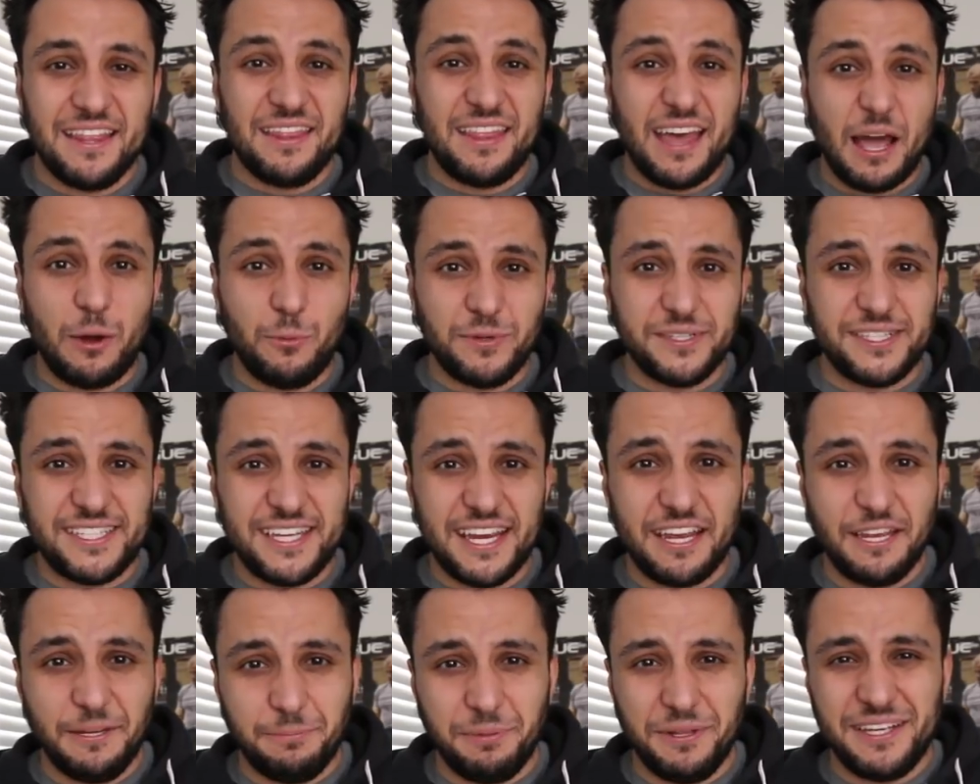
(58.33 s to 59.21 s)
That one's
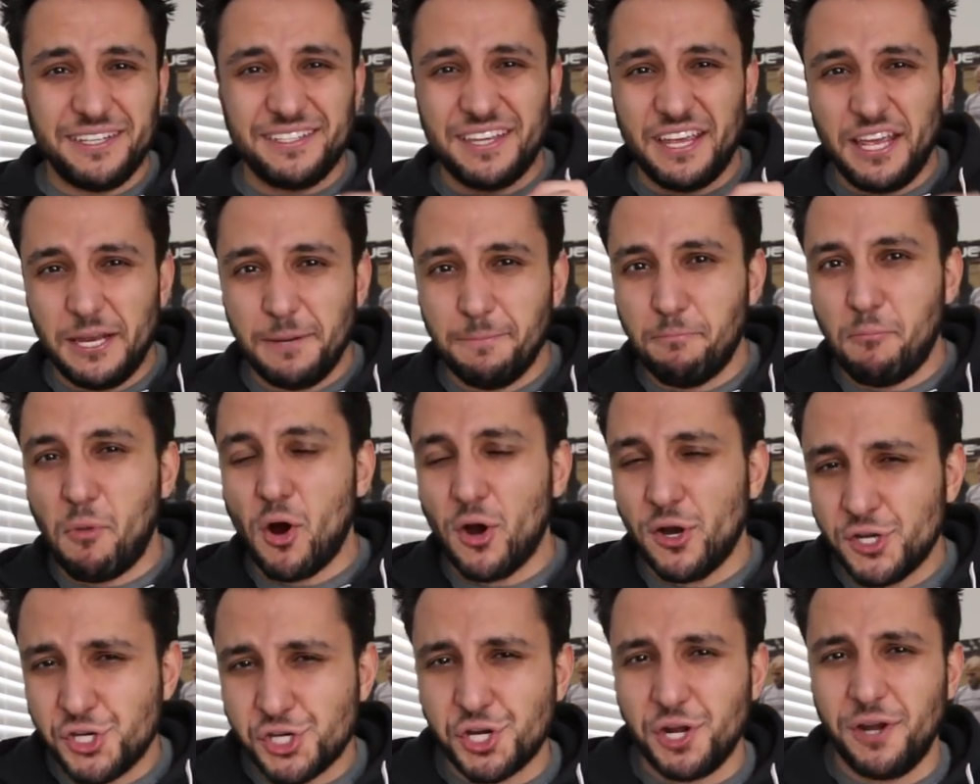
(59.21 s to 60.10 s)
taking place in
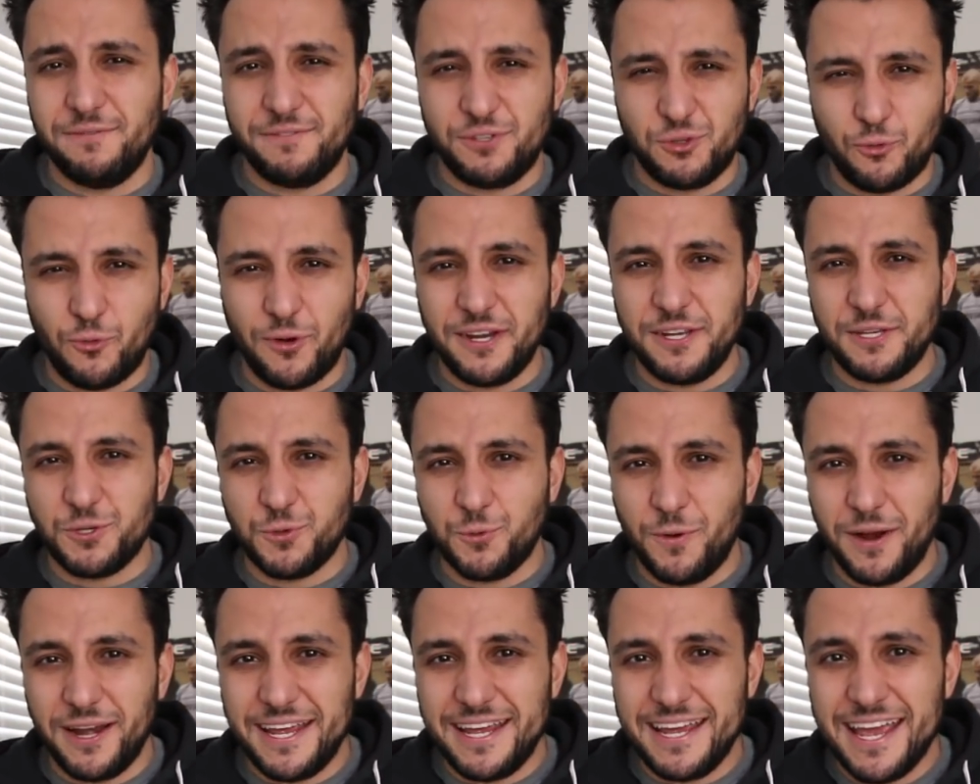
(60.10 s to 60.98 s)
March of
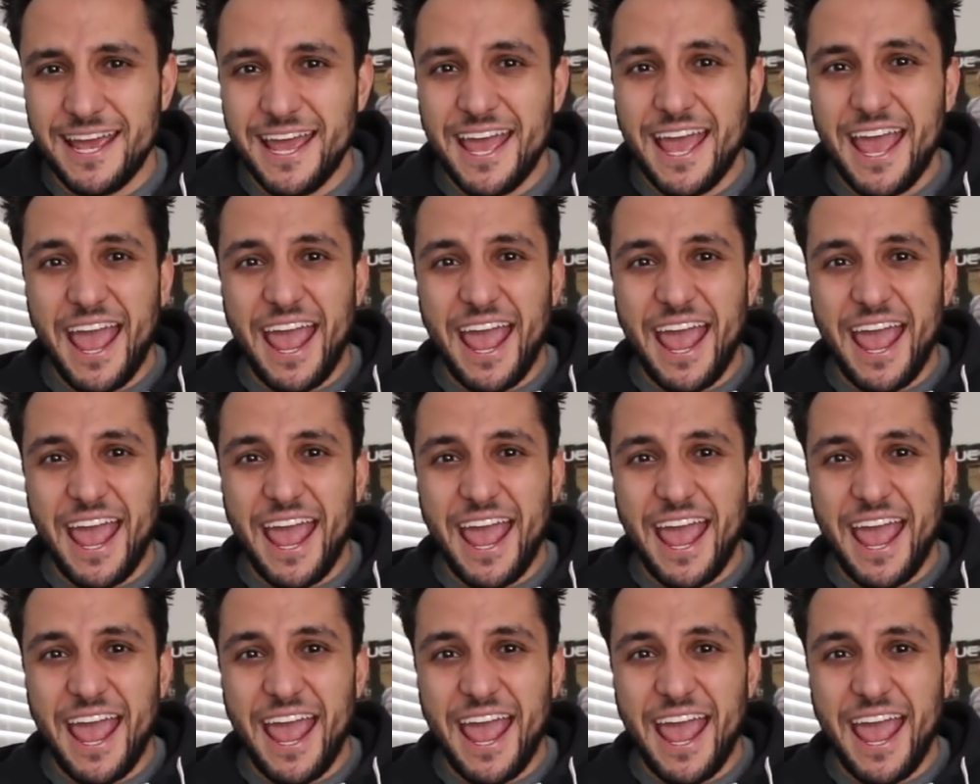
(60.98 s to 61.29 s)
2020.